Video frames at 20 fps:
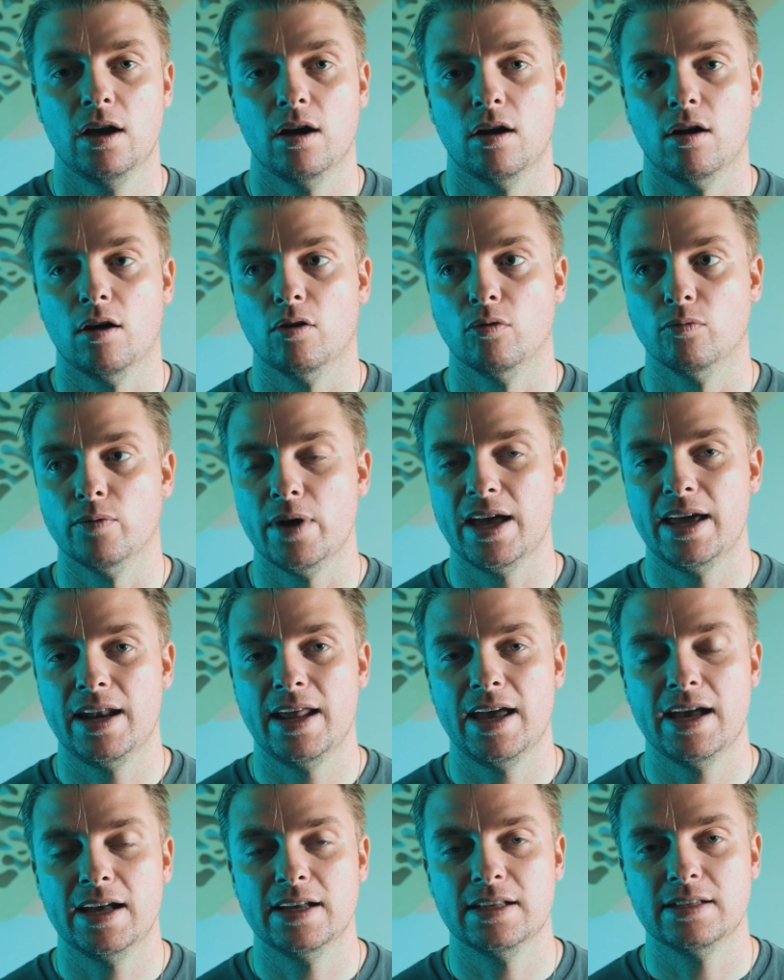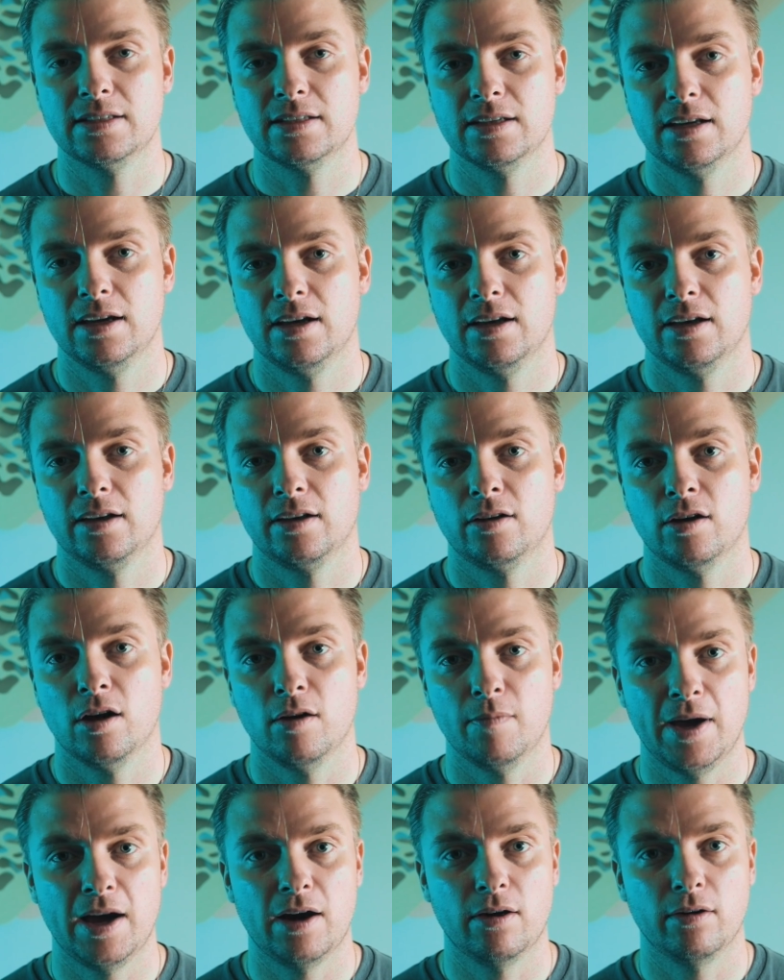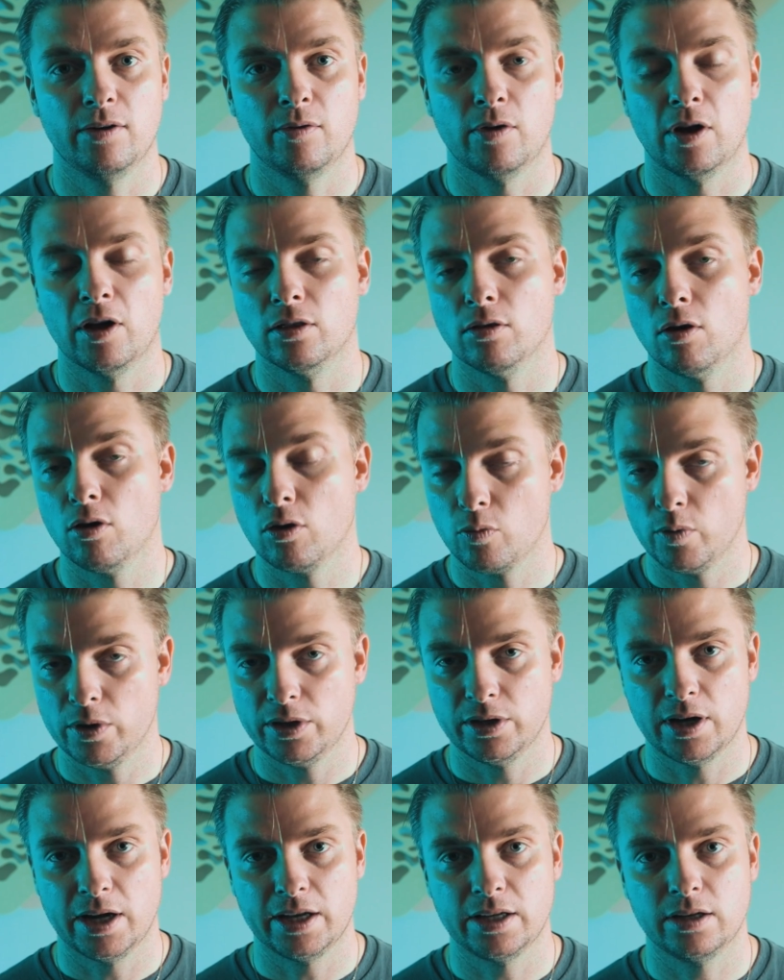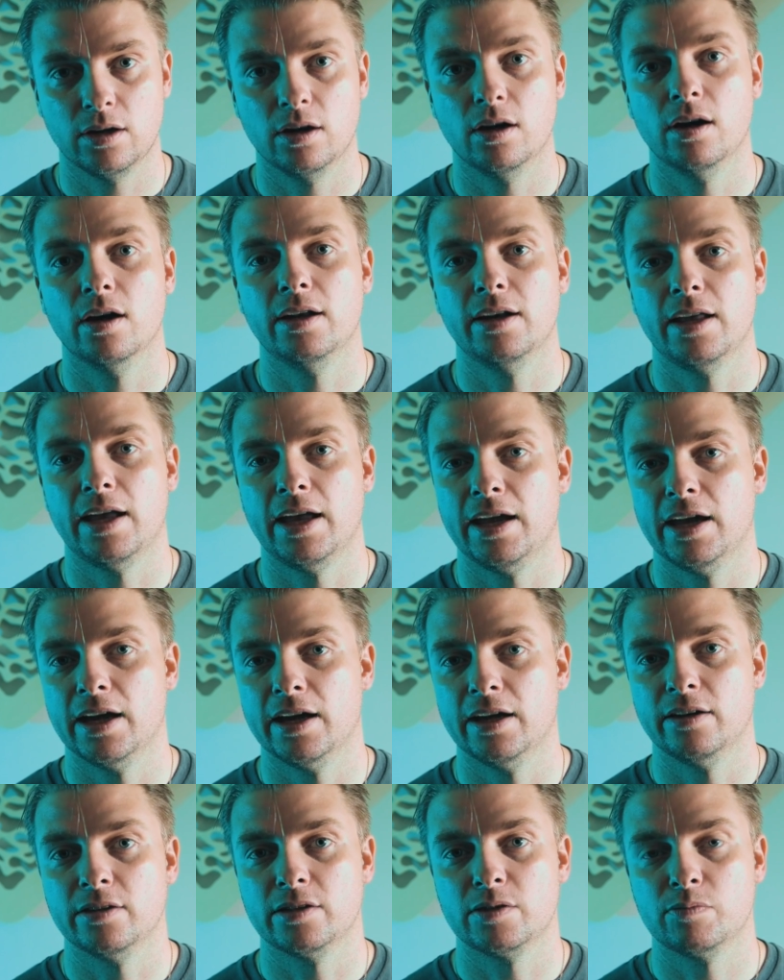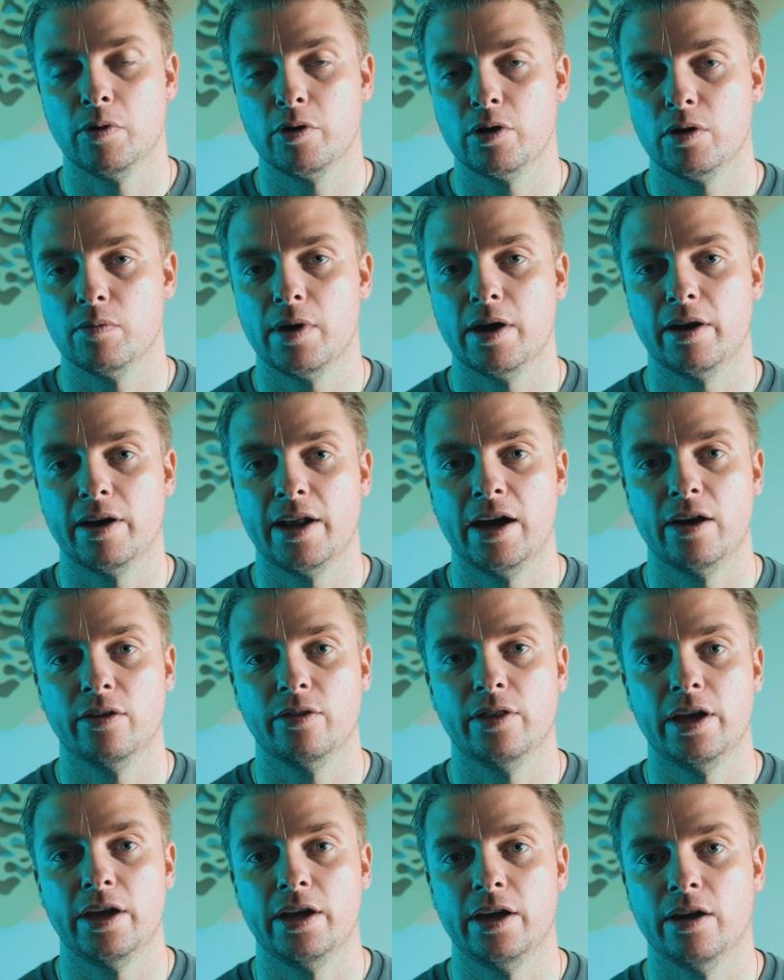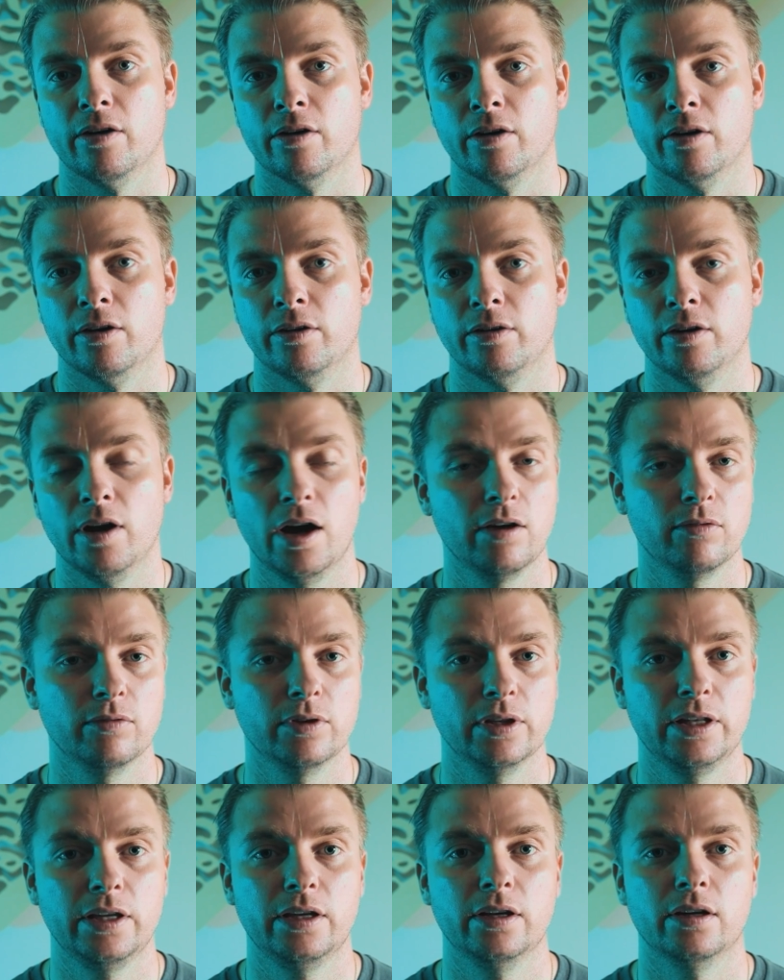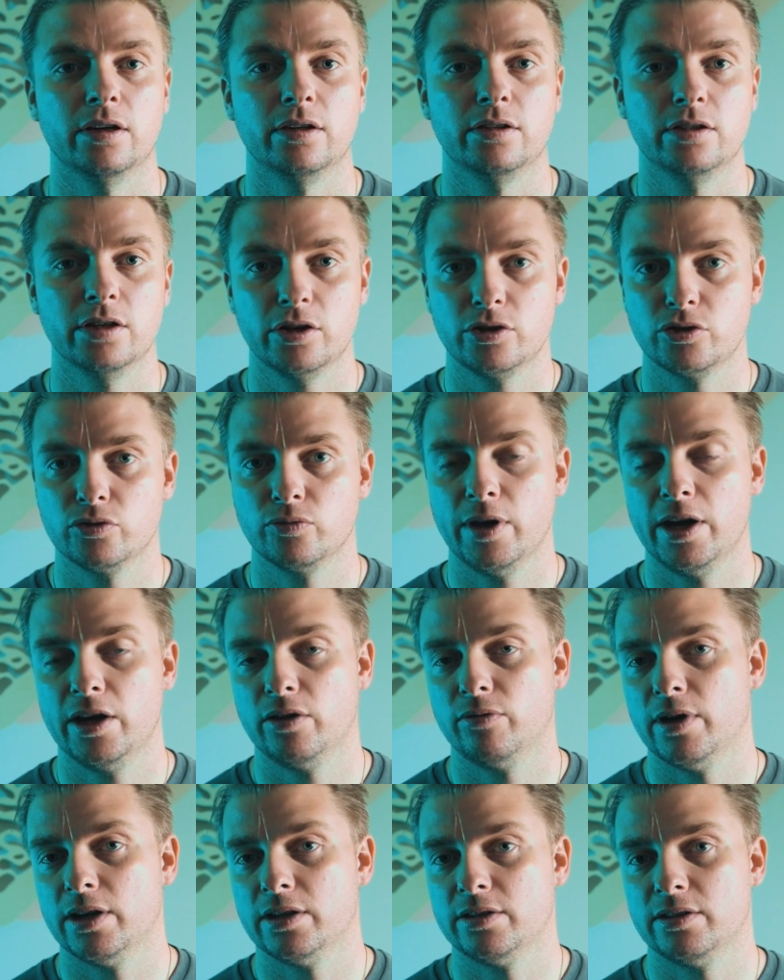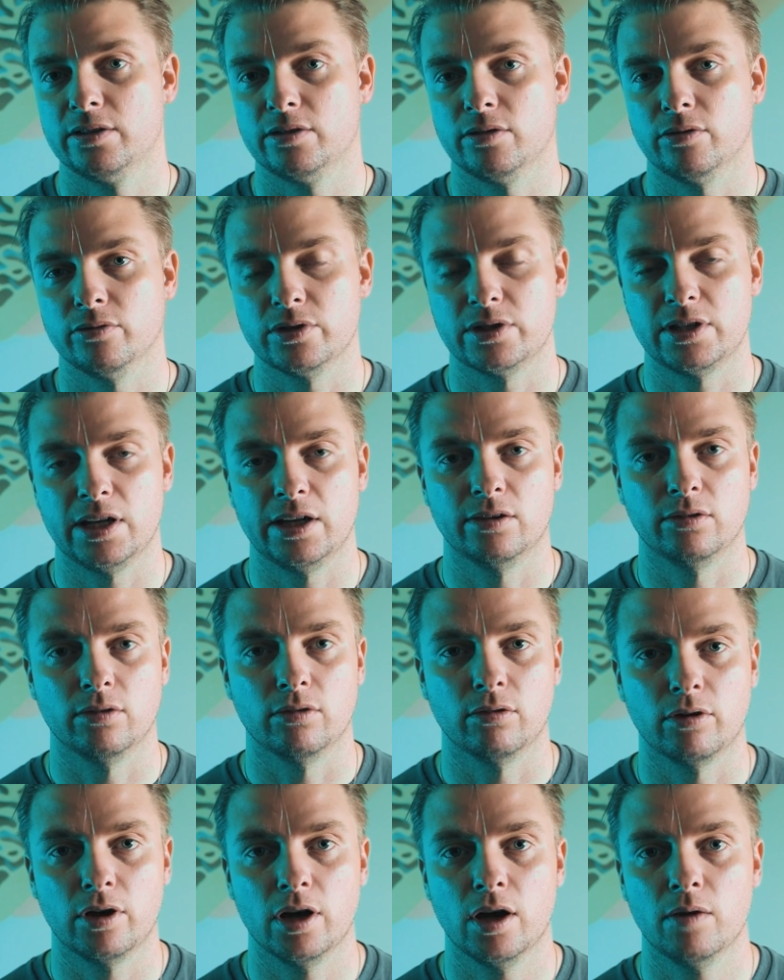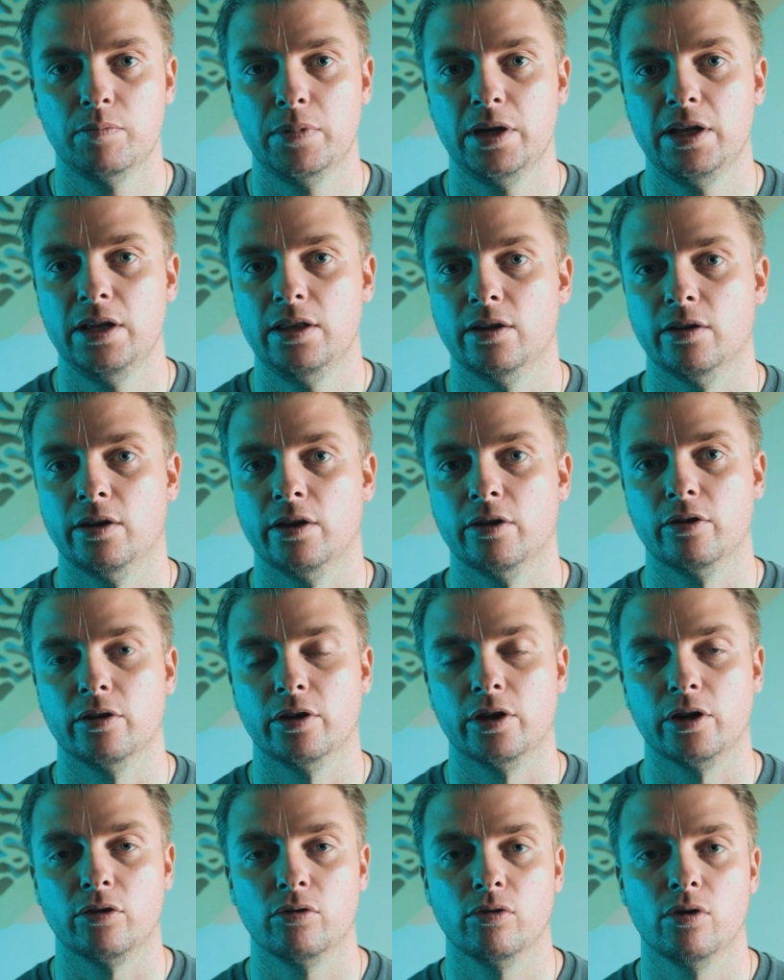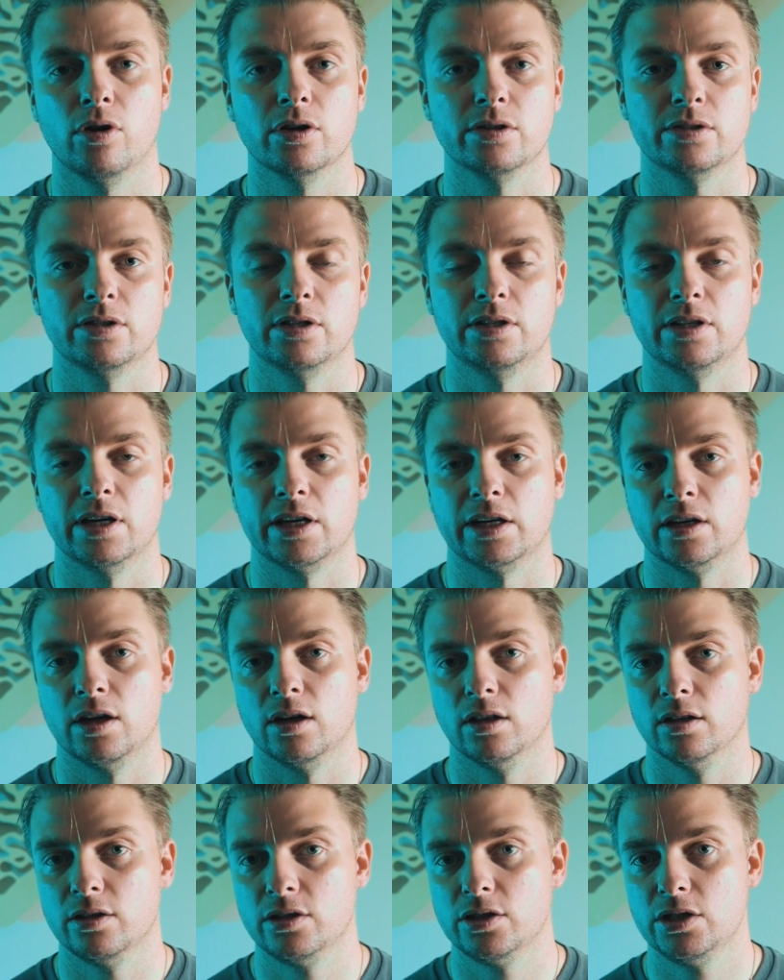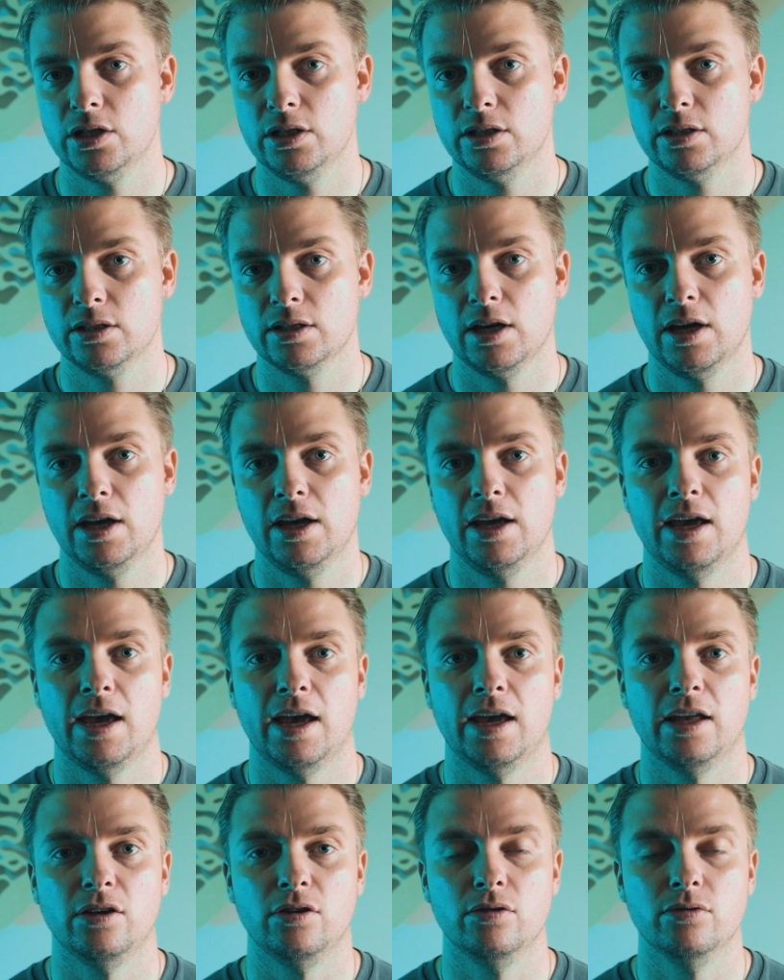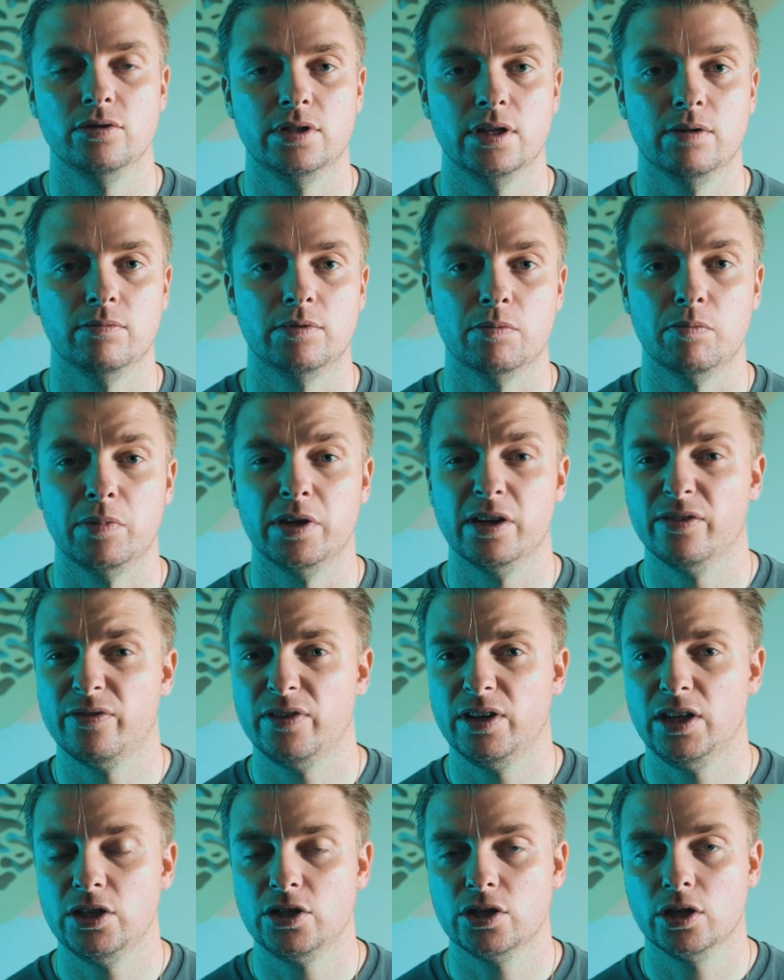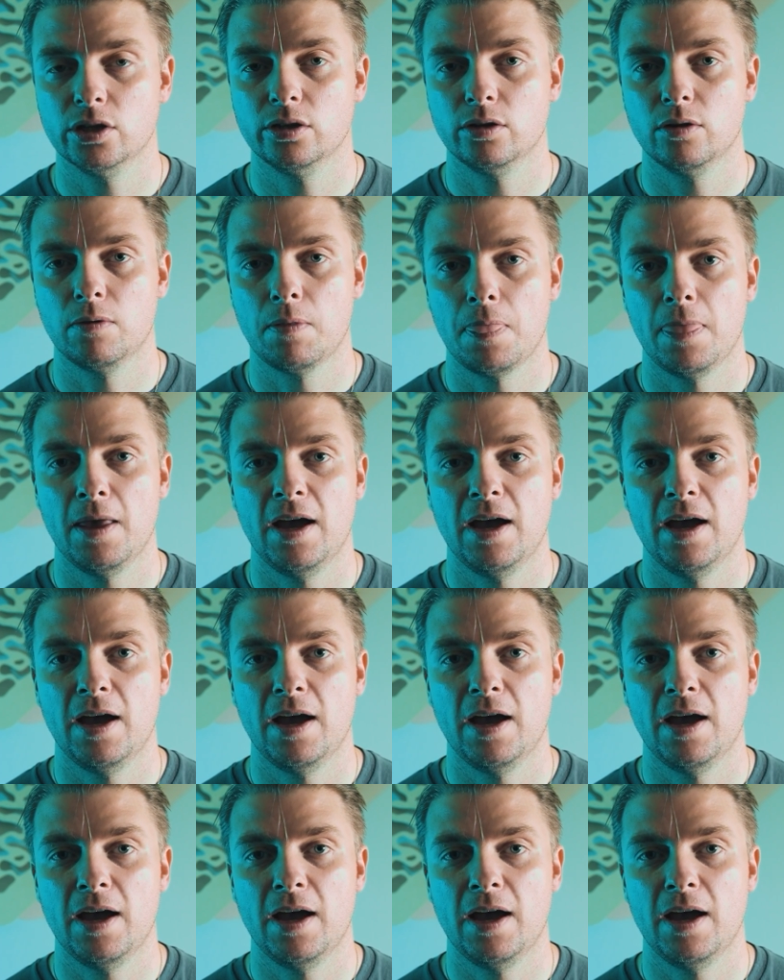Red has come out along with Nikon and spoke about how they are not really going to touch Red. Red is its own standalone company. They are going to cross the technologies and use them to benefit each other.